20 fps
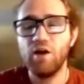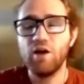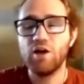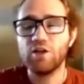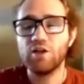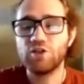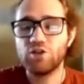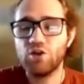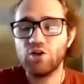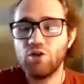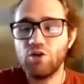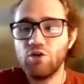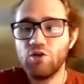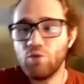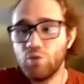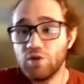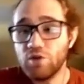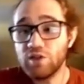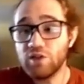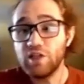So
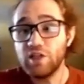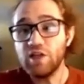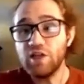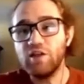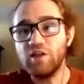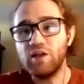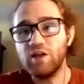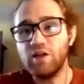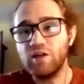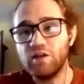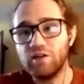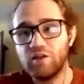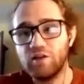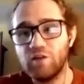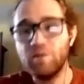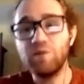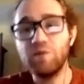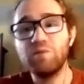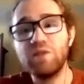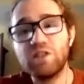we'll say that a
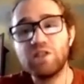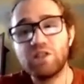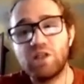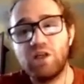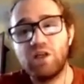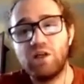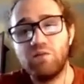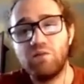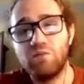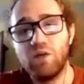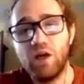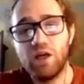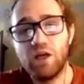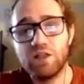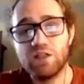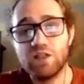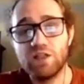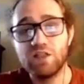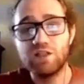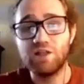commitment scheme
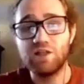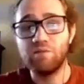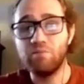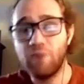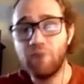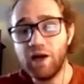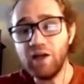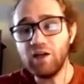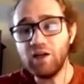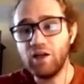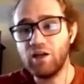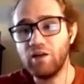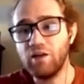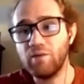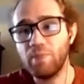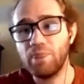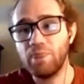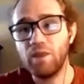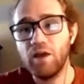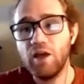is some
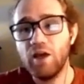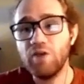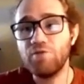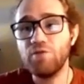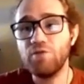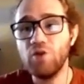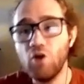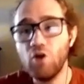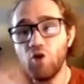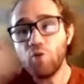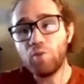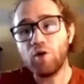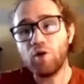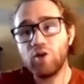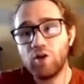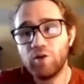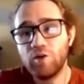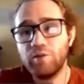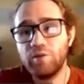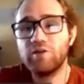binding if no
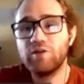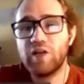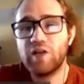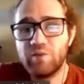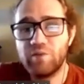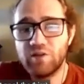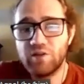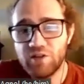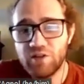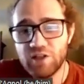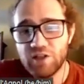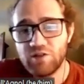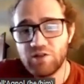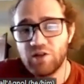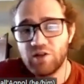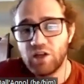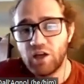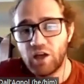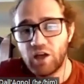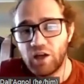polynomial time
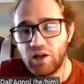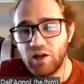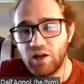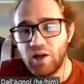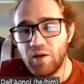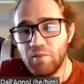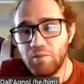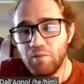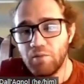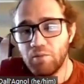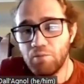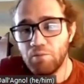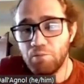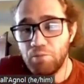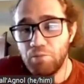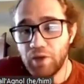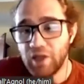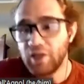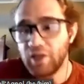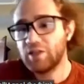adversary can
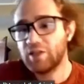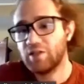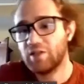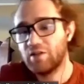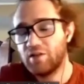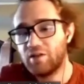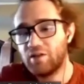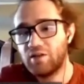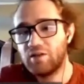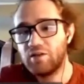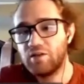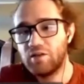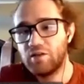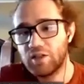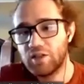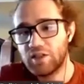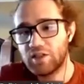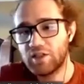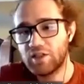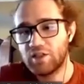beat
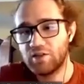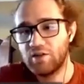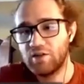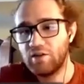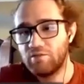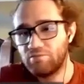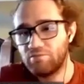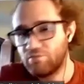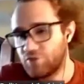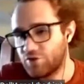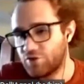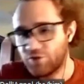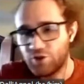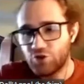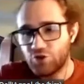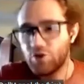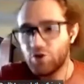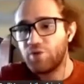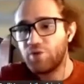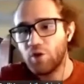this sort of
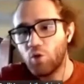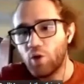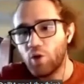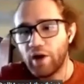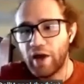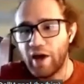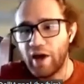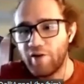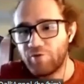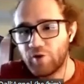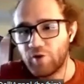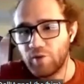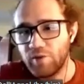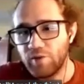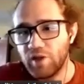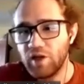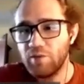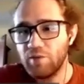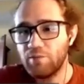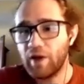trivial one half
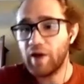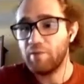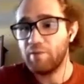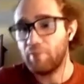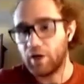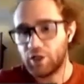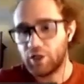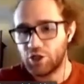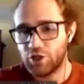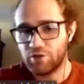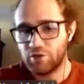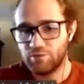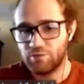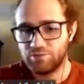probability by much.